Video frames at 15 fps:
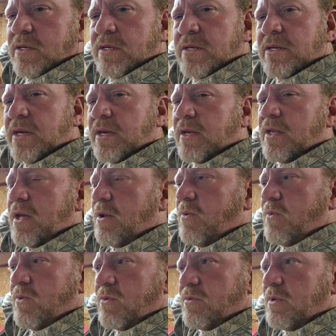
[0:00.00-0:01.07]
Yeah, I don't
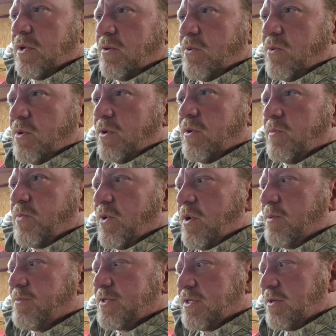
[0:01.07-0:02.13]
want a hood
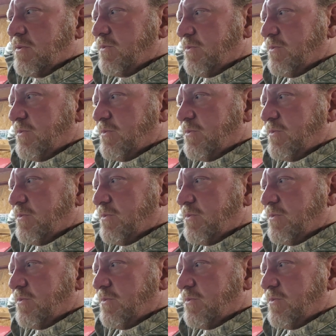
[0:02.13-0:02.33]
prop, so